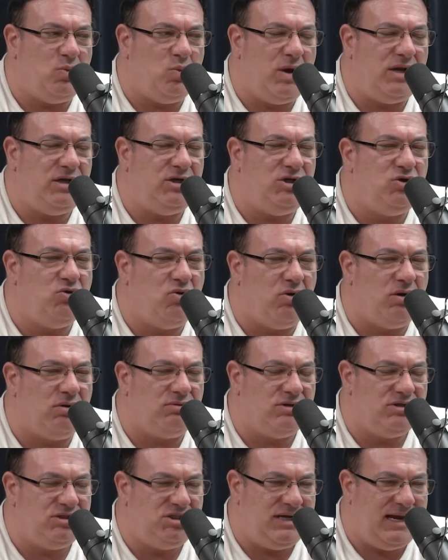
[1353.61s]
when you're
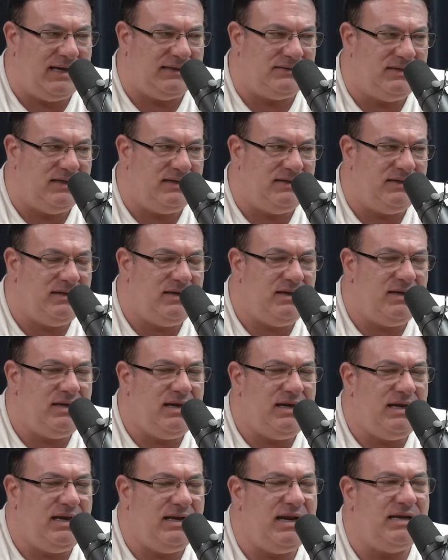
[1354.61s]
rejected,
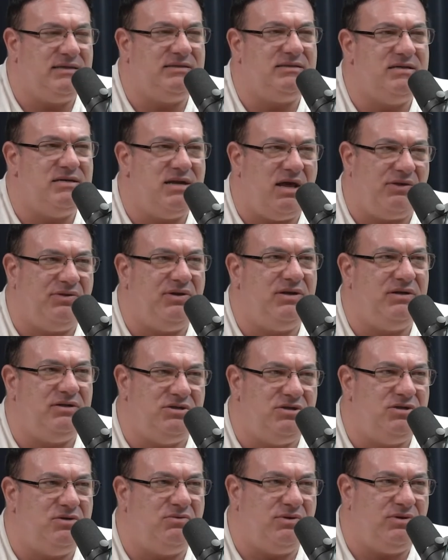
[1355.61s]
it has nothing to
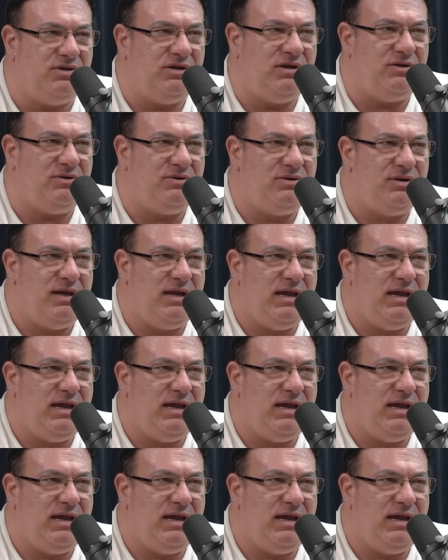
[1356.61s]
do with you.